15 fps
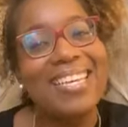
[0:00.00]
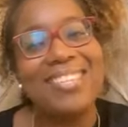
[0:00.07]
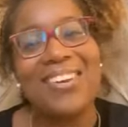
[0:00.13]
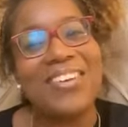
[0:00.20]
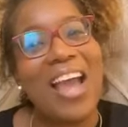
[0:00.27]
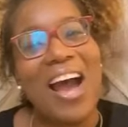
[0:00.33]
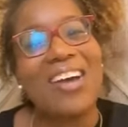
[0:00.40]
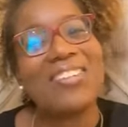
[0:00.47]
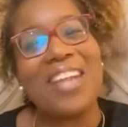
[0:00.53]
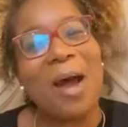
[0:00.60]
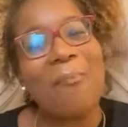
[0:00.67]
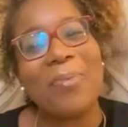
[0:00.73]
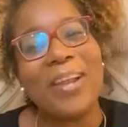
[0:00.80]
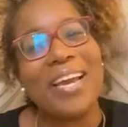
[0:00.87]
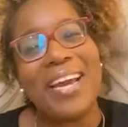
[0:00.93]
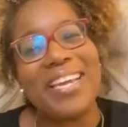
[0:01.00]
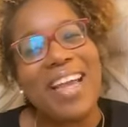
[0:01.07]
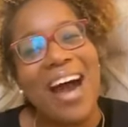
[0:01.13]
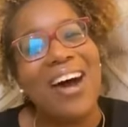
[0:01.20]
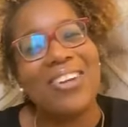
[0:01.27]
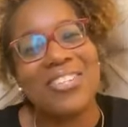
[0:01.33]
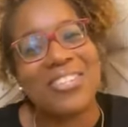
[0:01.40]
So y'all stop playing
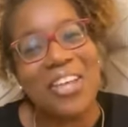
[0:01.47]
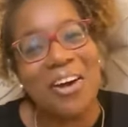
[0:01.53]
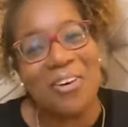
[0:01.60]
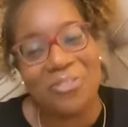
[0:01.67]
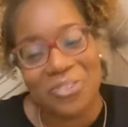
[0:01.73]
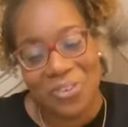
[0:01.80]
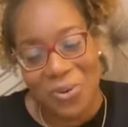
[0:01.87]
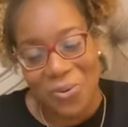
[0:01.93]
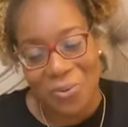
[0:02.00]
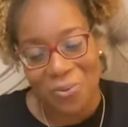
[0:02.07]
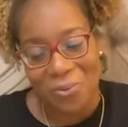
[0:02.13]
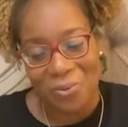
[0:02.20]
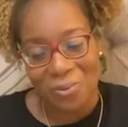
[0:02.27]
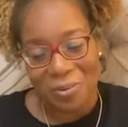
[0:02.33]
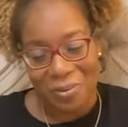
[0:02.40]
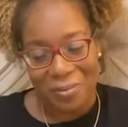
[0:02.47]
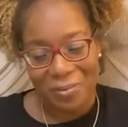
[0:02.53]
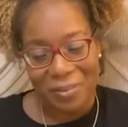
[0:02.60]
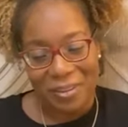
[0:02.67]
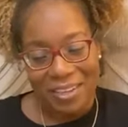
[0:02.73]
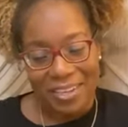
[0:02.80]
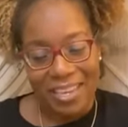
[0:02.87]
y'allself too.
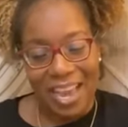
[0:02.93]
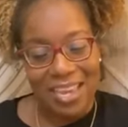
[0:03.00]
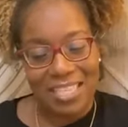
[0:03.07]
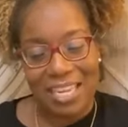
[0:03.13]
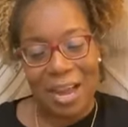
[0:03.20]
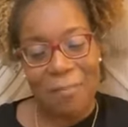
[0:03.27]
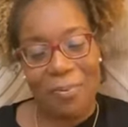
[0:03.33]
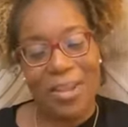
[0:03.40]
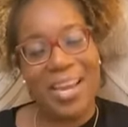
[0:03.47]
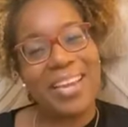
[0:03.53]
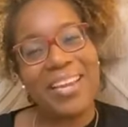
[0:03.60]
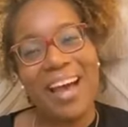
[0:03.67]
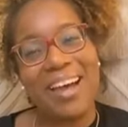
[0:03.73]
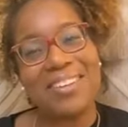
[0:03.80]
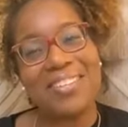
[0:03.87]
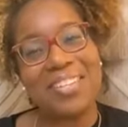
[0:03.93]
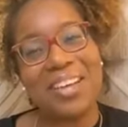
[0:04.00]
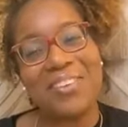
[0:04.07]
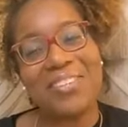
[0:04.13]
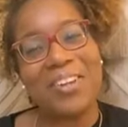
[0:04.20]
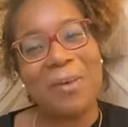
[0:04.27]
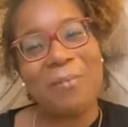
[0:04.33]
Y'all stop playing
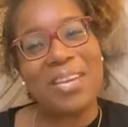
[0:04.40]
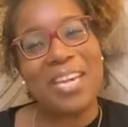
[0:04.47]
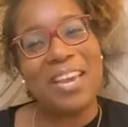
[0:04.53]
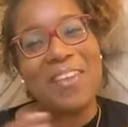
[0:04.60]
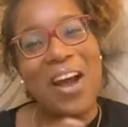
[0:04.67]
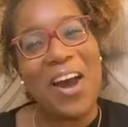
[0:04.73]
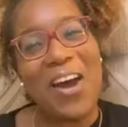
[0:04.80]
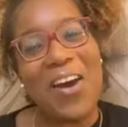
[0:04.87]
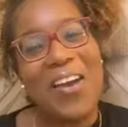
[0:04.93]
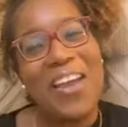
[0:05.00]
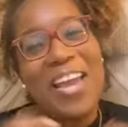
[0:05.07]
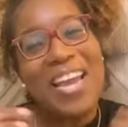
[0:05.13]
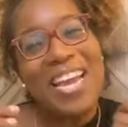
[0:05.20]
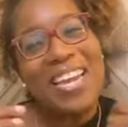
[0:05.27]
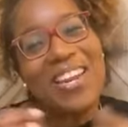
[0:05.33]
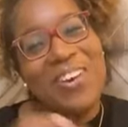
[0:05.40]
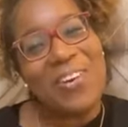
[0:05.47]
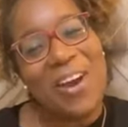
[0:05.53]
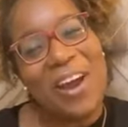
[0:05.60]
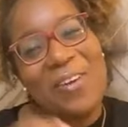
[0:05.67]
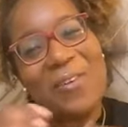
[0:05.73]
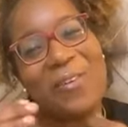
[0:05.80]
y'allself. So I'm going to give y'all the
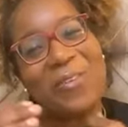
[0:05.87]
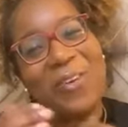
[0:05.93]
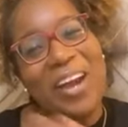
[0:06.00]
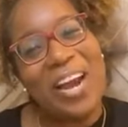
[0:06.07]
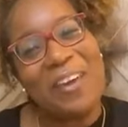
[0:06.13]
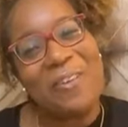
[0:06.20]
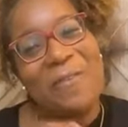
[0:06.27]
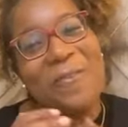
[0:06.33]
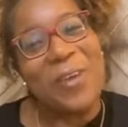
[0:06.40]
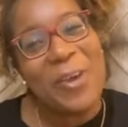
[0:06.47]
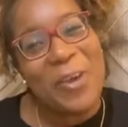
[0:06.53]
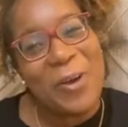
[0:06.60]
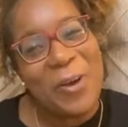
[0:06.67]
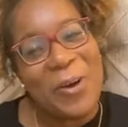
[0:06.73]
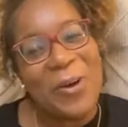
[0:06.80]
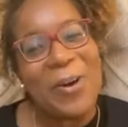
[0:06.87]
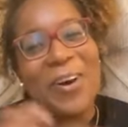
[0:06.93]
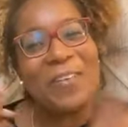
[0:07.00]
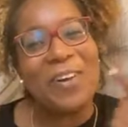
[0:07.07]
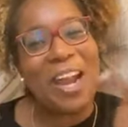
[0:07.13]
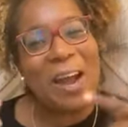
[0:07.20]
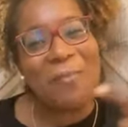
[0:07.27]
great grand reveal
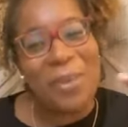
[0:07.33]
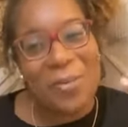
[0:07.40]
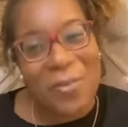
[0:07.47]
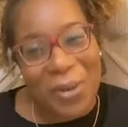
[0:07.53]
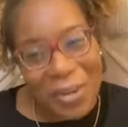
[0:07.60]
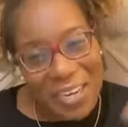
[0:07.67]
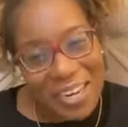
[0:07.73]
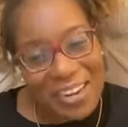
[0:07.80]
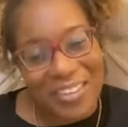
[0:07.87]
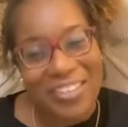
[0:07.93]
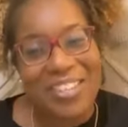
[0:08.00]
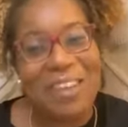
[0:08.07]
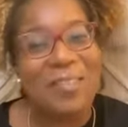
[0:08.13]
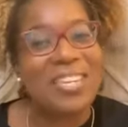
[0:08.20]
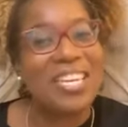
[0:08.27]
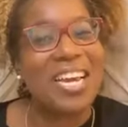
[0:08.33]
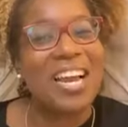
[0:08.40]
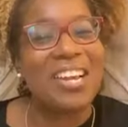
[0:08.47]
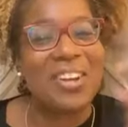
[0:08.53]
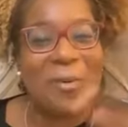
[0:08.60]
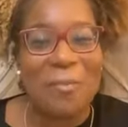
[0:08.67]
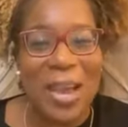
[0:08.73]
of what I've been working on. So I'm going to tell
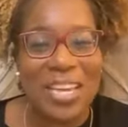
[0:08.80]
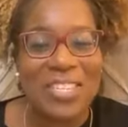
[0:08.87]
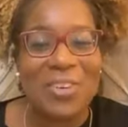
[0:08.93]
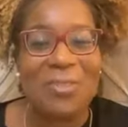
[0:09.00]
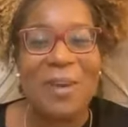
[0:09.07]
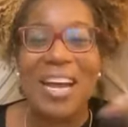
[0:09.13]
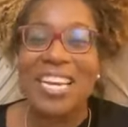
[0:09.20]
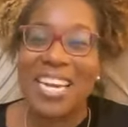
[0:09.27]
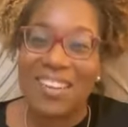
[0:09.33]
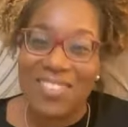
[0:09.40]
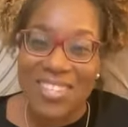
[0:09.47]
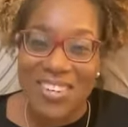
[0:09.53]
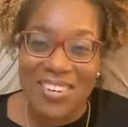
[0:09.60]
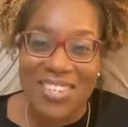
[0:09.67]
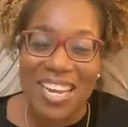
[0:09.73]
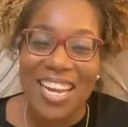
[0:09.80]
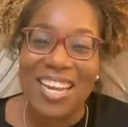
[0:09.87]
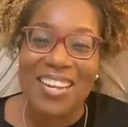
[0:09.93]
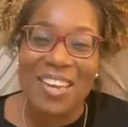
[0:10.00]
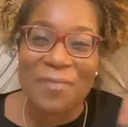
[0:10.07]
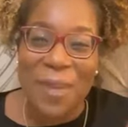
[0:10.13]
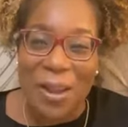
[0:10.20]
y'all a little backstory right now. I'm going to show it to you. I
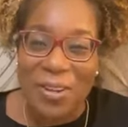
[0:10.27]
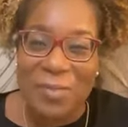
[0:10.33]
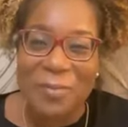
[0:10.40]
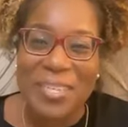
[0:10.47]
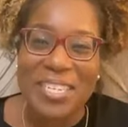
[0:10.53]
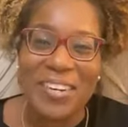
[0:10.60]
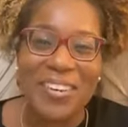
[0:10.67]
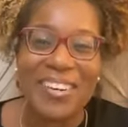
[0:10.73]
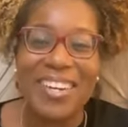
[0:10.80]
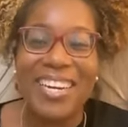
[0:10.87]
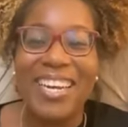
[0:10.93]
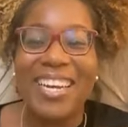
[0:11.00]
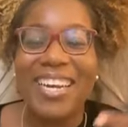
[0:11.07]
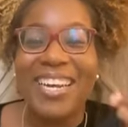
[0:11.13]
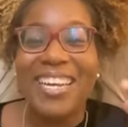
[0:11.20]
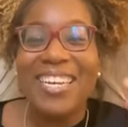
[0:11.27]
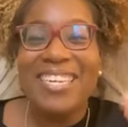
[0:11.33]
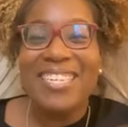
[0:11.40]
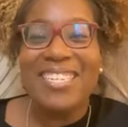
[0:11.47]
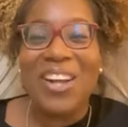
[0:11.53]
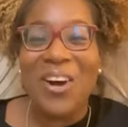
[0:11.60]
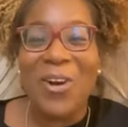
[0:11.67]
ain't keep y'all too much longer.
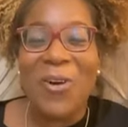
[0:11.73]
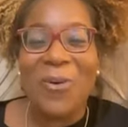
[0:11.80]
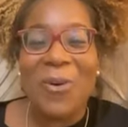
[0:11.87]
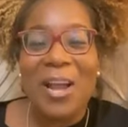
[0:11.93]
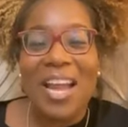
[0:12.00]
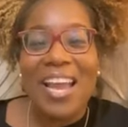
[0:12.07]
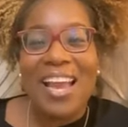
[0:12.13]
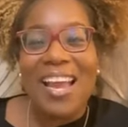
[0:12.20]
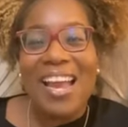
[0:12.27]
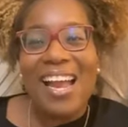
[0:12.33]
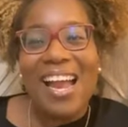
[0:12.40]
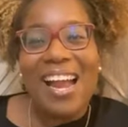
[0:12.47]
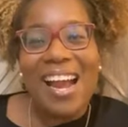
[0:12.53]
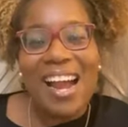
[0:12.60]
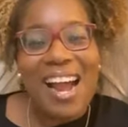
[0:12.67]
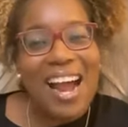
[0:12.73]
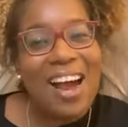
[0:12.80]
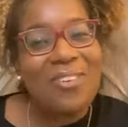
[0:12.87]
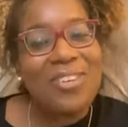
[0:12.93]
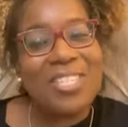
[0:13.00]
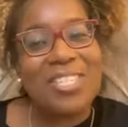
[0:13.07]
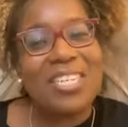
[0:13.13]
So
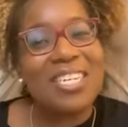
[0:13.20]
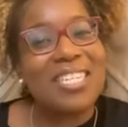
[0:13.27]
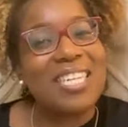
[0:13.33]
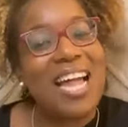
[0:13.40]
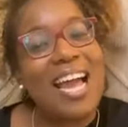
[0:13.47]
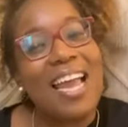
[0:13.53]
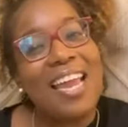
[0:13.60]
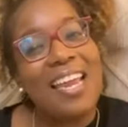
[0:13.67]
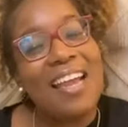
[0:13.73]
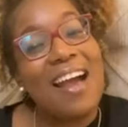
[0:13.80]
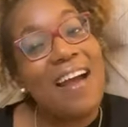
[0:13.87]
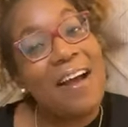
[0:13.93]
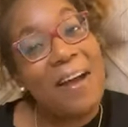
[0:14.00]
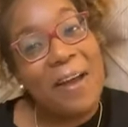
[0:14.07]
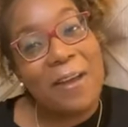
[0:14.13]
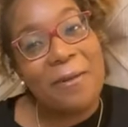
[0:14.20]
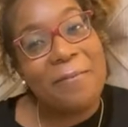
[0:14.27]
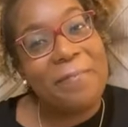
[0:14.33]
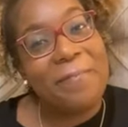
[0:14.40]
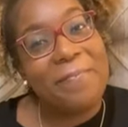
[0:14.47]
I was just like, God,